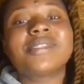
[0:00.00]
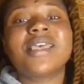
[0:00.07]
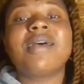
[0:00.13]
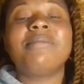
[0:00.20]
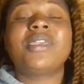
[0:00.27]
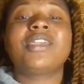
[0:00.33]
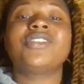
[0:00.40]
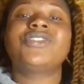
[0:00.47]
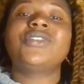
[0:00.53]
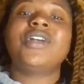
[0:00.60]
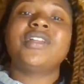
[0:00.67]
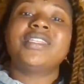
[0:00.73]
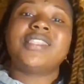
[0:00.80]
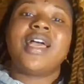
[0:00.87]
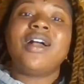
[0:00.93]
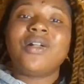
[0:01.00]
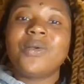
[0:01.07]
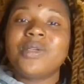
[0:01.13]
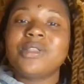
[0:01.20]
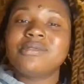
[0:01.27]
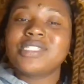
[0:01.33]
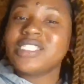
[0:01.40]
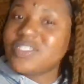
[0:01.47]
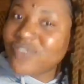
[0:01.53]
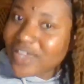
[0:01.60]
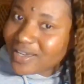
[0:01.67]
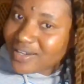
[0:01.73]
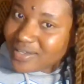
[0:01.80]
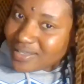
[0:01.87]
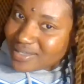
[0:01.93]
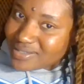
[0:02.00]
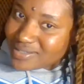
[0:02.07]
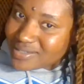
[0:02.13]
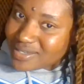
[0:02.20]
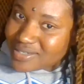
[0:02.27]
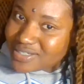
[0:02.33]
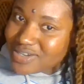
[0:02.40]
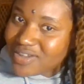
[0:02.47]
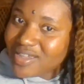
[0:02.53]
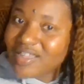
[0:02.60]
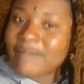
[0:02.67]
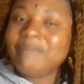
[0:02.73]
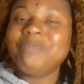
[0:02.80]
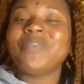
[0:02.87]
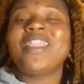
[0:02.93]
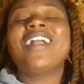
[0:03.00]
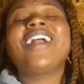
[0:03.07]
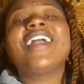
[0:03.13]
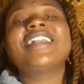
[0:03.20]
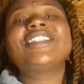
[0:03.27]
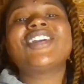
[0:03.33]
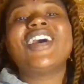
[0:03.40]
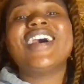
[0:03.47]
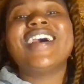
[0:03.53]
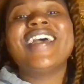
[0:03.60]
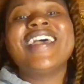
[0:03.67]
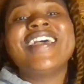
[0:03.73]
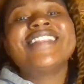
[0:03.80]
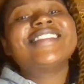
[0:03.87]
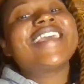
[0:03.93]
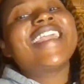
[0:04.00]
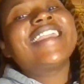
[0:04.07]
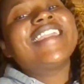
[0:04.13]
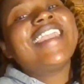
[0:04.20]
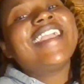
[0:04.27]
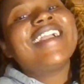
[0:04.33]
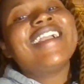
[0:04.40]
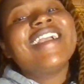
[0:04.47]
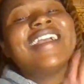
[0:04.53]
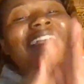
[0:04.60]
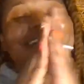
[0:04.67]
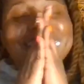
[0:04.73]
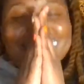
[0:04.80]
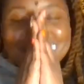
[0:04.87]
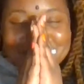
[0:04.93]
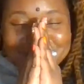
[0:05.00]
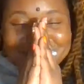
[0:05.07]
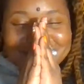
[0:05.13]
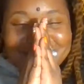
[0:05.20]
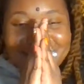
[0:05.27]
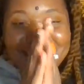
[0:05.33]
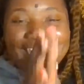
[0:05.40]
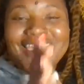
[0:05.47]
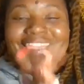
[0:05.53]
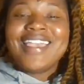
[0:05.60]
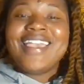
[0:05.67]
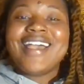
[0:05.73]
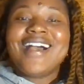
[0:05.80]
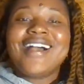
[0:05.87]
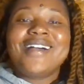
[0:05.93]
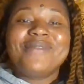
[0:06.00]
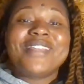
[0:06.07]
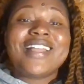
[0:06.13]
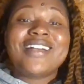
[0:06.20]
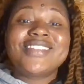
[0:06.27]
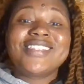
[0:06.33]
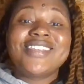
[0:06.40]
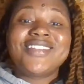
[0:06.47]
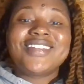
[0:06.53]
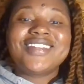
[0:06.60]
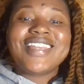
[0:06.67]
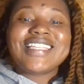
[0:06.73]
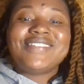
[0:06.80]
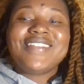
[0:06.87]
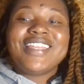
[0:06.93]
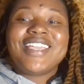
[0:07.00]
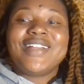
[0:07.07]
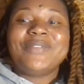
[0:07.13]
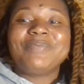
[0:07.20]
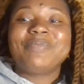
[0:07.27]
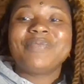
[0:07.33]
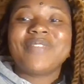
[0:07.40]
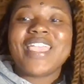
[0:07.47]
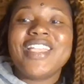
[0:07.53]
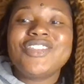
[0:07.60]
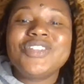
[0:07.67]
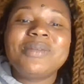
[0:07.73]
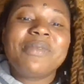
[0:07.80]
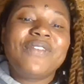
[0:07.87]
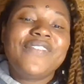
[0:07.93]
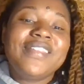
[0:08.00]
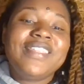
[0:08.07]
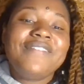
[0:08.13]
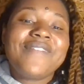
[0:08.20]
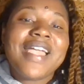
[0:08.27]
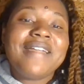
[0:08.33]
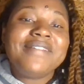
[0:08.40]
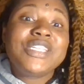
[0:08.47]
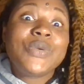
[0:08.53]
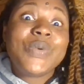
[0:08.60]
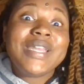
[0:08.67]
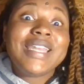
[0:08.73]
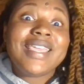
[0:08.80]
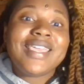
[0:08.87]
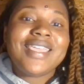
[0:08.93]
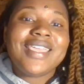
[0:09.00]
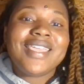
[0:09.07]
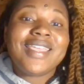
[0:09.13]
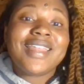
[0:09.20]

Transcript: up because you know these algorithms is fucking against us, y'all. All right, y'all. Take care. Namaste. And I'll see you in the next video. Angel number 5520.